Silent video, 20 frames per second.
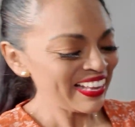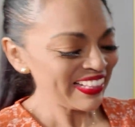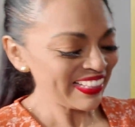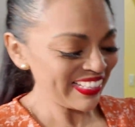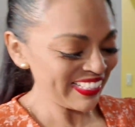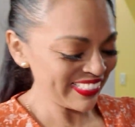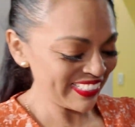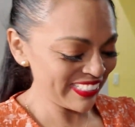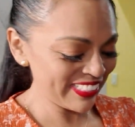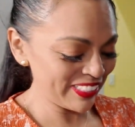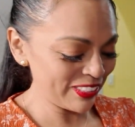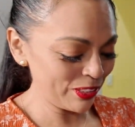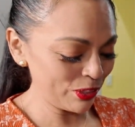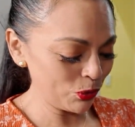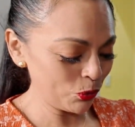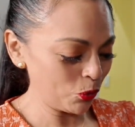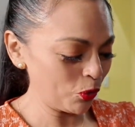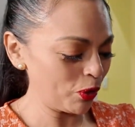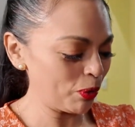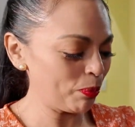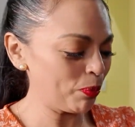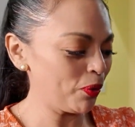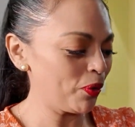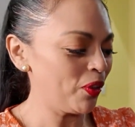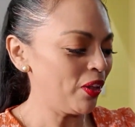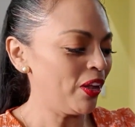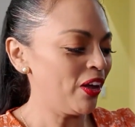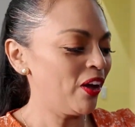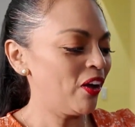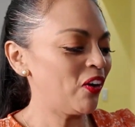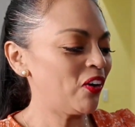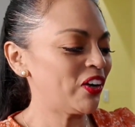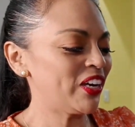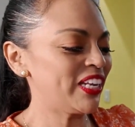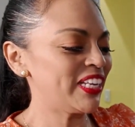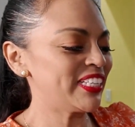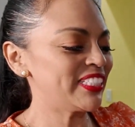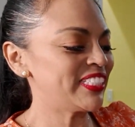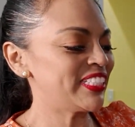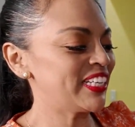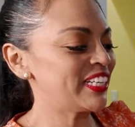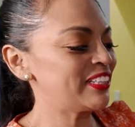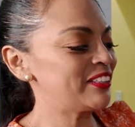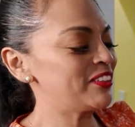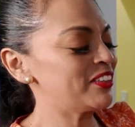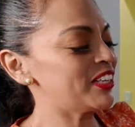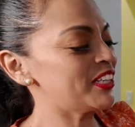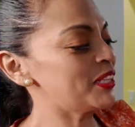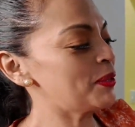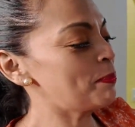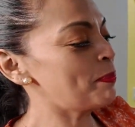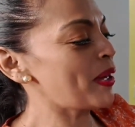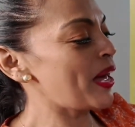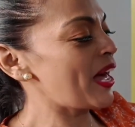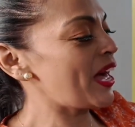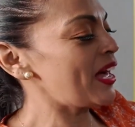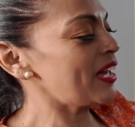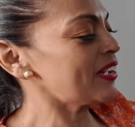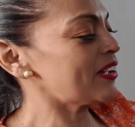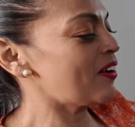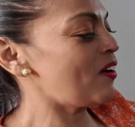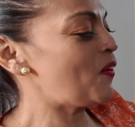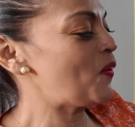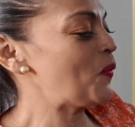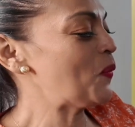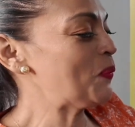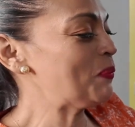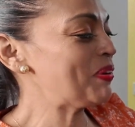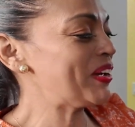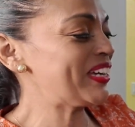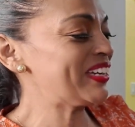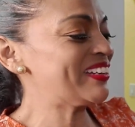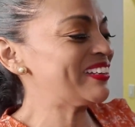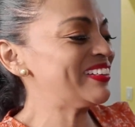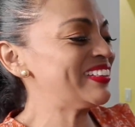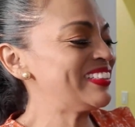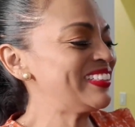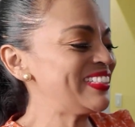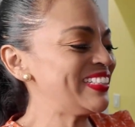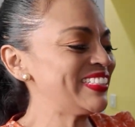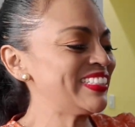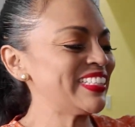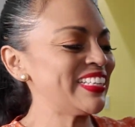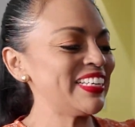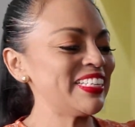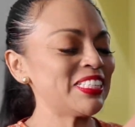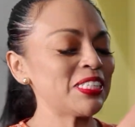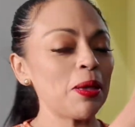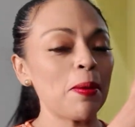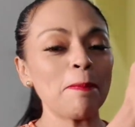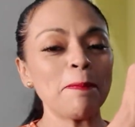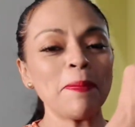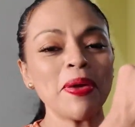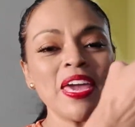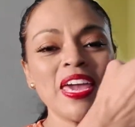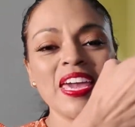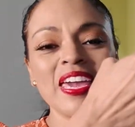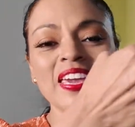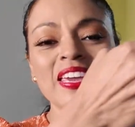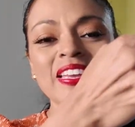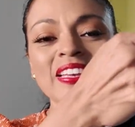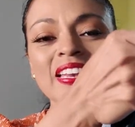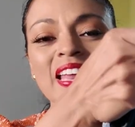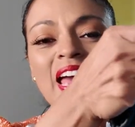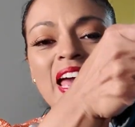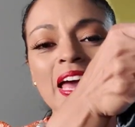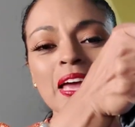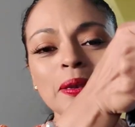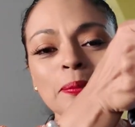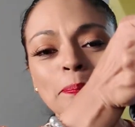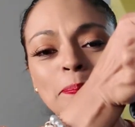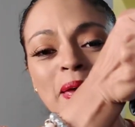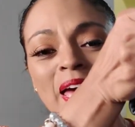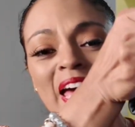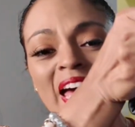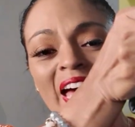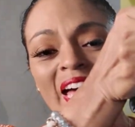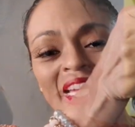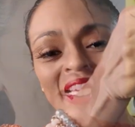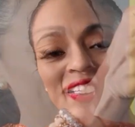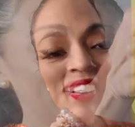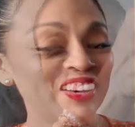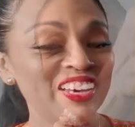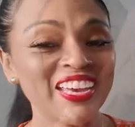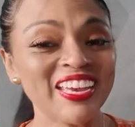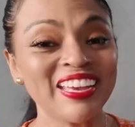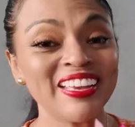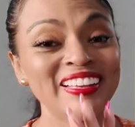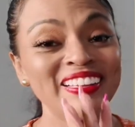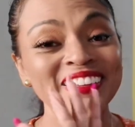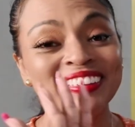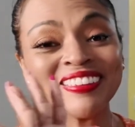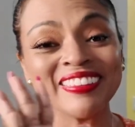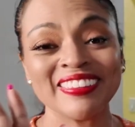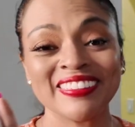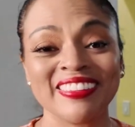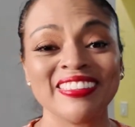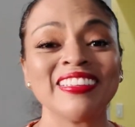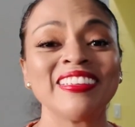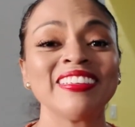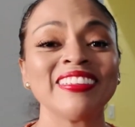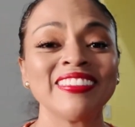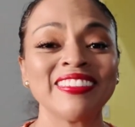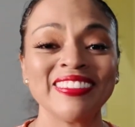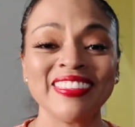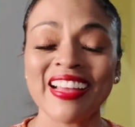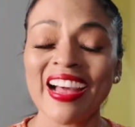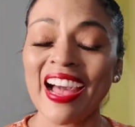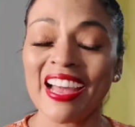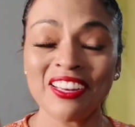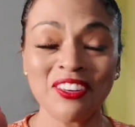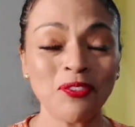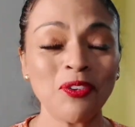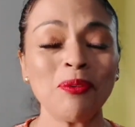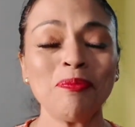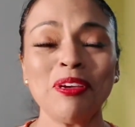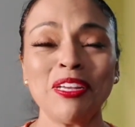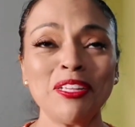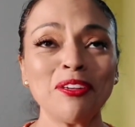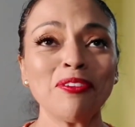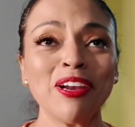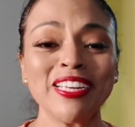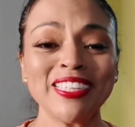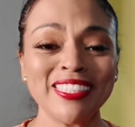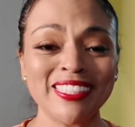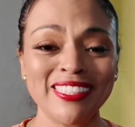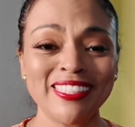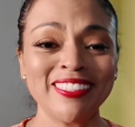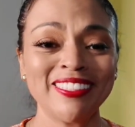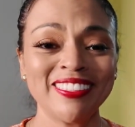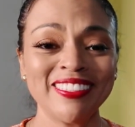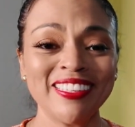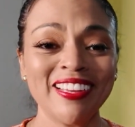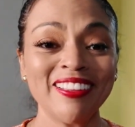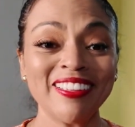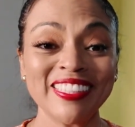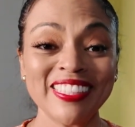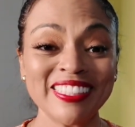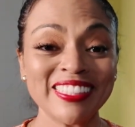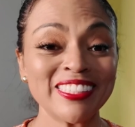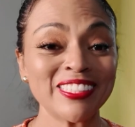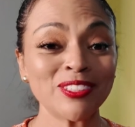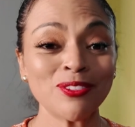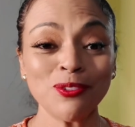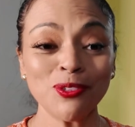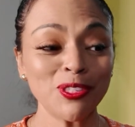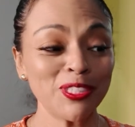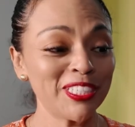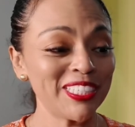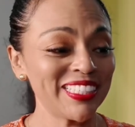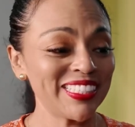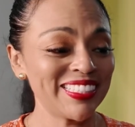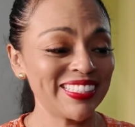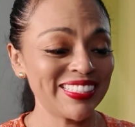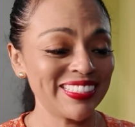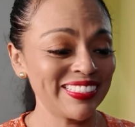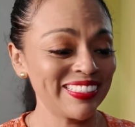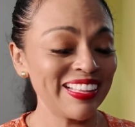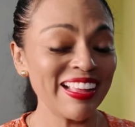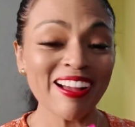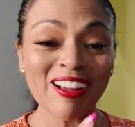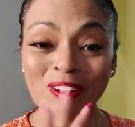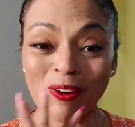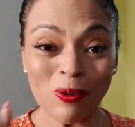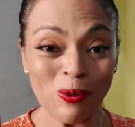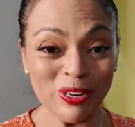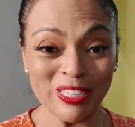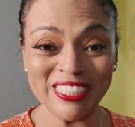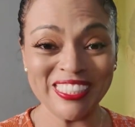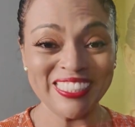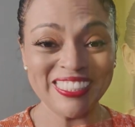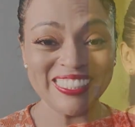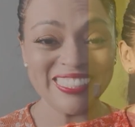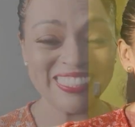This is adorable. Okay, let's take a look at the back. Oh my goodness, it's pain and panic. Okay, I know I made the right decision now. This is gorgeous. So